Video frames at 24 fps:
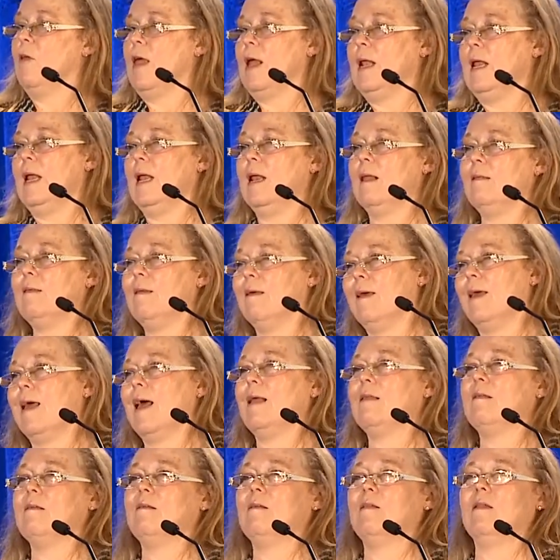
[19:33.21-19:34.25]
they needed to
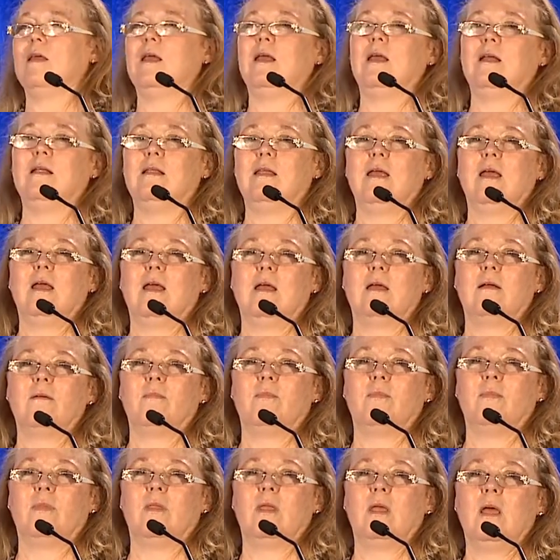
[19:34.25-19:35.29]
get to the ED.
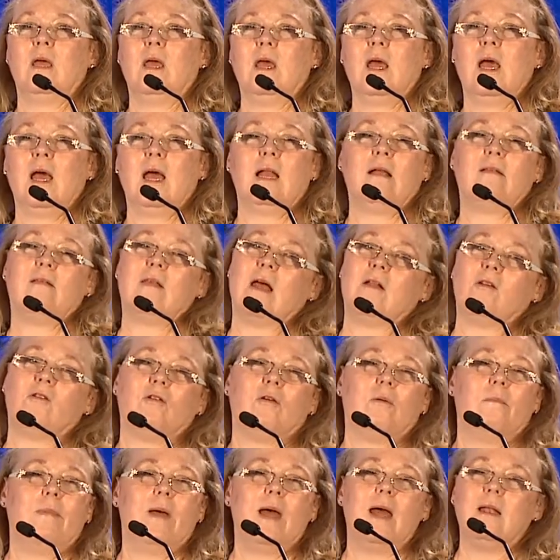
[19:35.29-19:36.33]
And it's had
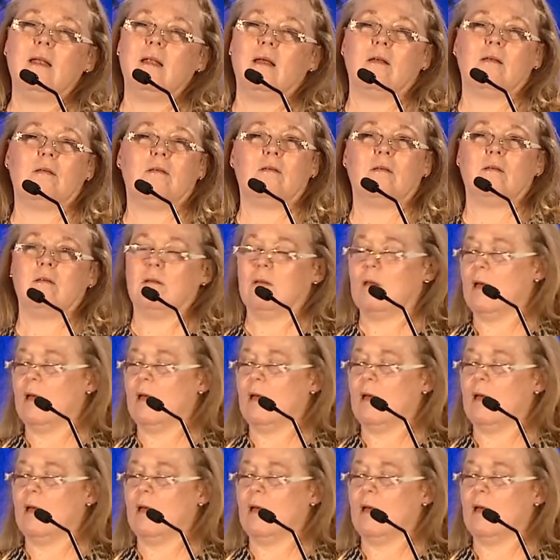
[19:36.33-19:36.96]
tremendous